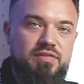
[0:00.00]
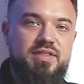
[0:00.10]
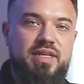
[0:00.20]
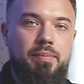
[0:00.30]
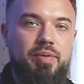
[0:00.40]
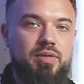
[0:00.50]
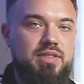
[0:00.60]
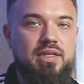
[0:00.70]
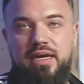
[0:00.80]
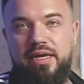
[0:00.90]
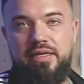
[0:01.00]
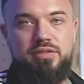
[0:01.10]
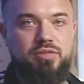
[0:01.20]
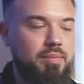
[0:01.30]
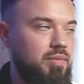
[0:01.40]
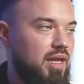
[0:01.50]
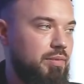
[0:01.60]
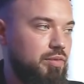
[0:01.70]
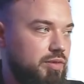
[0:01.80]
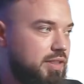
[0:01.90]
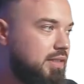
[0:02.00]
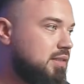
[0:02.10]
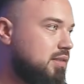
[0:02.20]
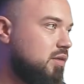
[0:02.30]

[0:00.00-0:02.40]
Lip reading: samples like drum libraries